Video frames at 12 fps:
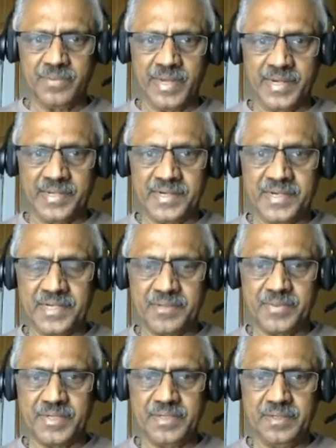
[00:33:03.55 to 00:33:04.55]
Finite
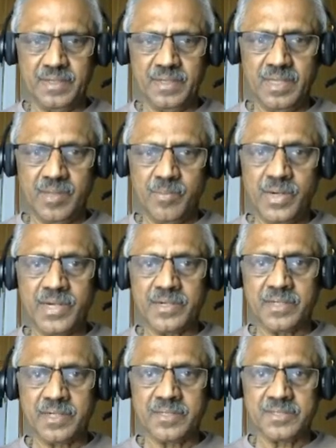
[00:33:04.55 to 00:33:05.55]
additivity,
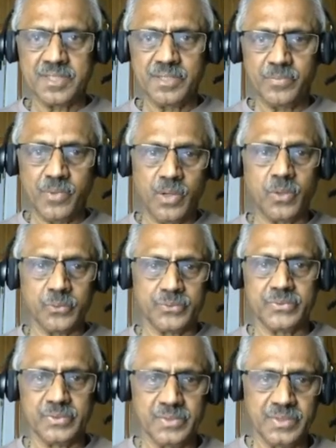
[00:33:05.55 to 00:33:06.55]
monotonicity follows.